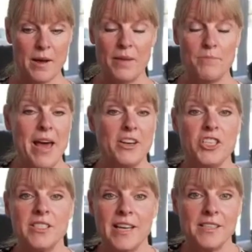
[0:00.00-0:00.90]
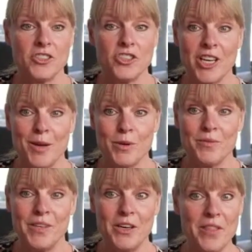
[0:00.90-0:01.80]
managing size and shape.
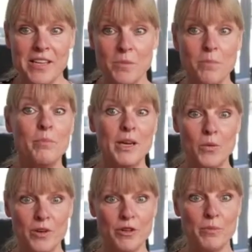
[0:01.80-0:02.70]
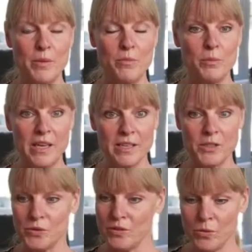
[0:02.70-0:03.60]
You know, that's a big one for people, because
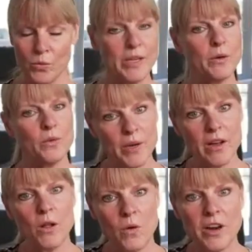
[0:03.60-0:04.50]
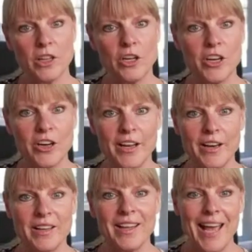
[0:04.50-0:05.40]
we all want to look good.
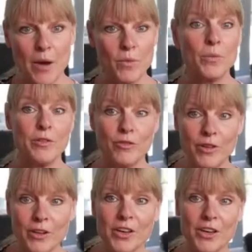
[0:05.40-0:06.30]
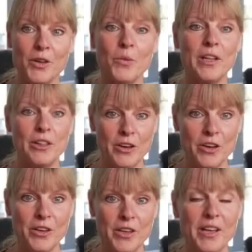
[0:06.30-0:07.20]
And when we feel good, we look
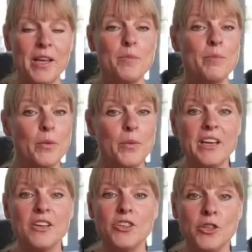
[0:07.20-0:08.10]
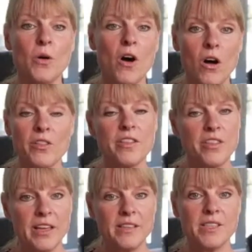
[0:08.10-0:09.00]
good. But we can do all the
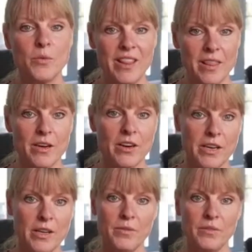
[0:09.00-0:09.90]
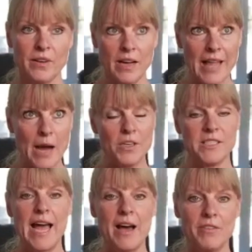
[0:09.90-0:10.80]
things that we think are going to allow us to
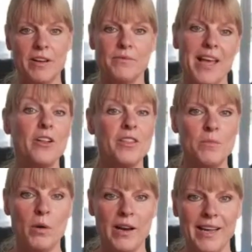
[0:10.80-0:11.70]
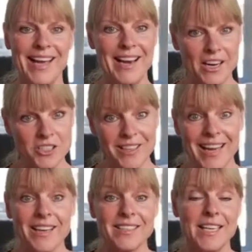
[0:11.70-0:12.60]
have a healthy body, and actually
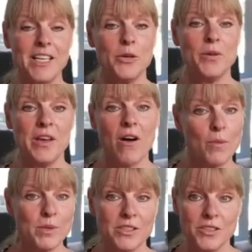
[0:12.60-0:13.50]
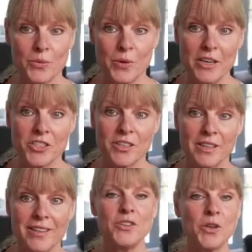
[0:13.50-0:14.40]
that can take you in the opposite direction.
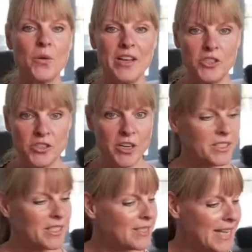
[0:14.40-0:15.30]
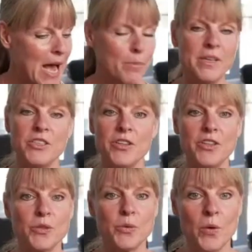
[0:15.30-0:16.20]
So as you start to tap into
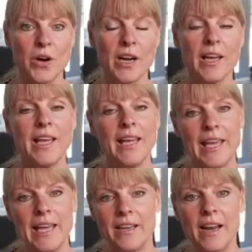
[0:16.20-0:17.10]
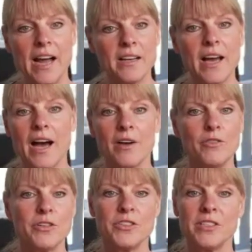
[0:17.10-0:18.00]
this work, it
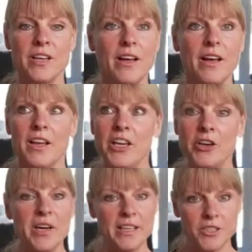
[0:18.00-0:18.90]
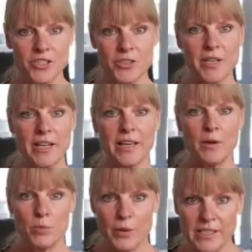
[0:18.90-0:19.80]
uncovers your history,
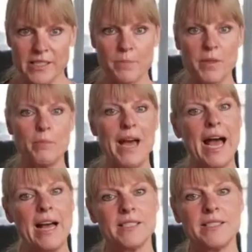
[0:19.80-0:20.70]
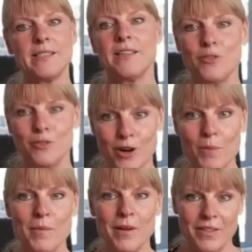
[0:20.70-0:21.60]
it brings up the past
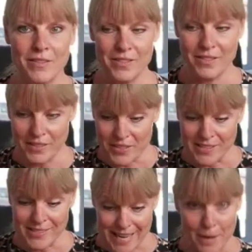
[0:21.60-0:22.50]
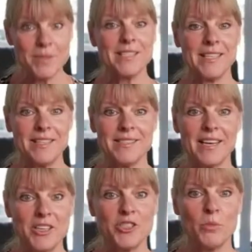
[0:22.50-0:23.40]
from the depths
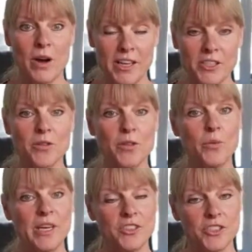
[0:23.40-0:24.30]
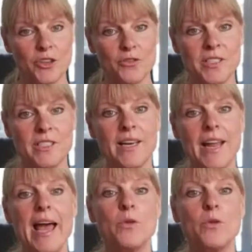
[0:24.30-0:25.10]
inside your body so that we can surface it and